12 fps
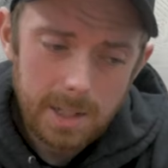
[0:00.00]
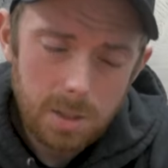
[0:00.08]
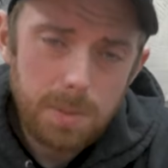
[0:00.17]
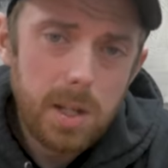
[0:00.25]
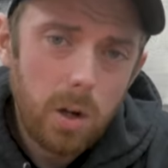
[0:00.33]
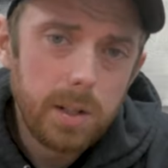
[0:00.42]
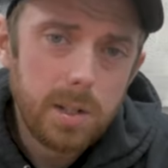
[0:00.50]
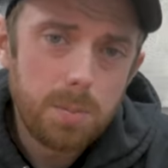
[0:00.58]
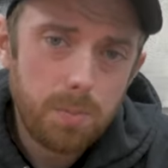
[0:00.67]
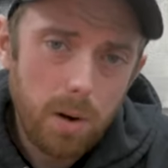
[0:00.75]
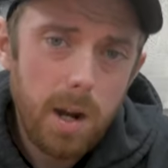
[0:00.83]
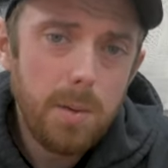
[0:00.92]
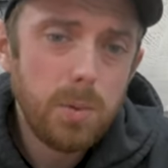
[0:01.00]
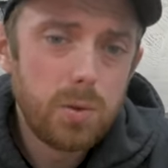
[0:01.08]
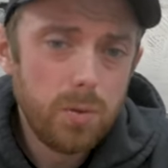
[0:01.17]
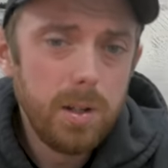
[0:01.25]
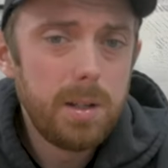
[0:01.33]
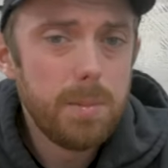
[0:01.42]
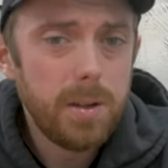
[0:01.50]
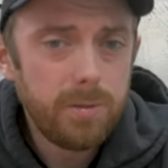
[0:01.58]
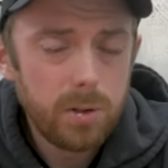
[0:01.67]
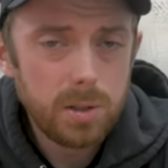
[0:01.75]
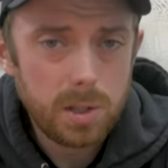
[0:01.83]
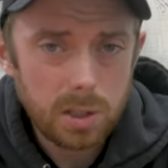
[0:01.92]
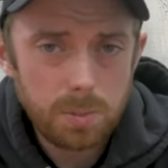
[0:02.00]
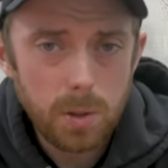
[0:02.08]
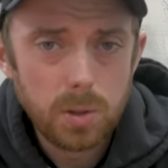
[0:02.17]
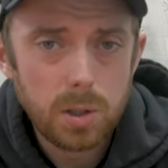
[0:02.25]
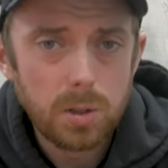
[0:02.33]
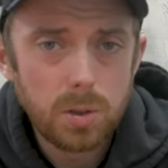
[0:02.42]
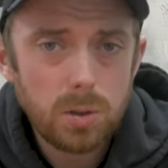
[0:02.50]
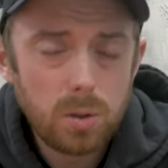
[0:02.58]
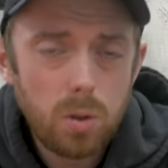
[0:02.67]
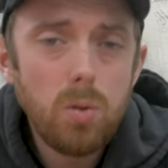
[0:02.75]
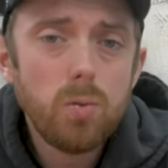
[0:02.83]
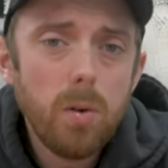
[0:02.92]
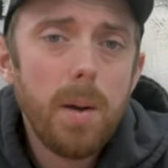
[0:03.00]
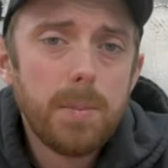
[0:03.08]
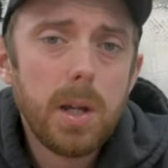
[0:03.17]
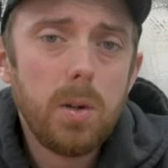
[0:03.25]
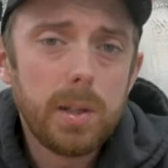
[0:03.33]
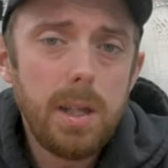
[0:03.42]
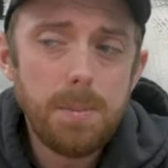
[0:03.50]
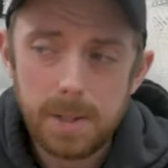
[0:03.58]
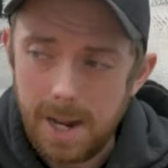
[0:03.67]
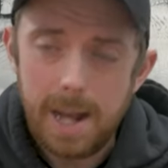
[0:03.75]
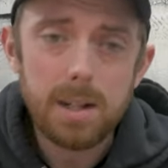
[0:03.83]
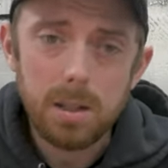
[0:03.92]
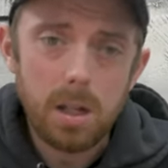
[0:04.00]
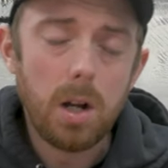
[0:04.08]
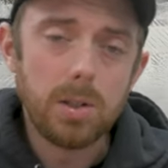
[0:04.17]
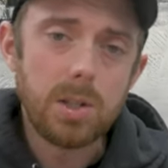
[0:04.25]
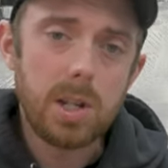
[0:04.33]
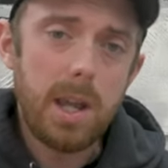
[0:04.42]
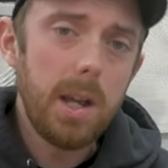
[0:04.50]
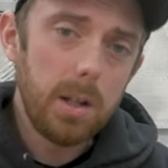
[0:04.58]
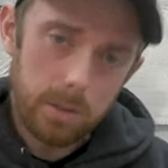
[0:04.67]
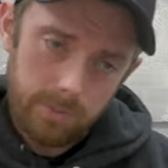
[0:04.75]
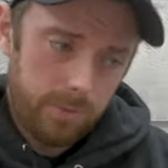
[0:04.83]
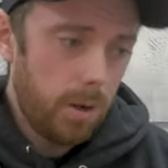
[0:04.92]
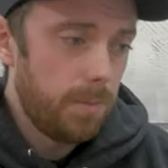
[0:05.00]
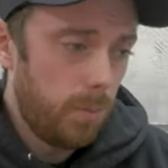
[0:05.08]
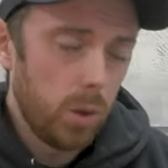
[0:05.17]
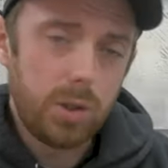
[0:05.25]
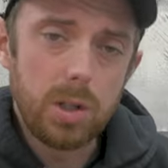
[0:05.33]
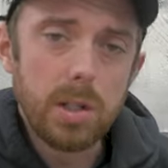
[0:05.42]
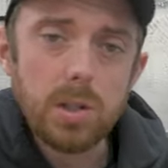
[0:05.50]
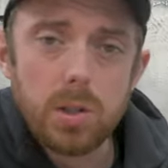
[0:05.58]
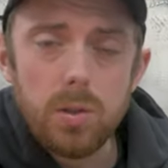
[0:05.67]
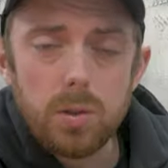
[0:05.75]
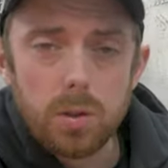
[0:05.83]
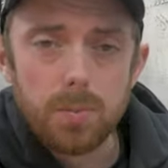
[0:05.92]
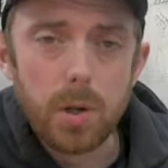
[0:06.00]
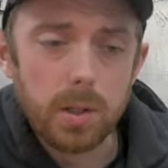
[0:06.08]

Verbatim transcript: And to be honest, Brian was really my first exposure to reptile keeping at a large scale from watching his YouTube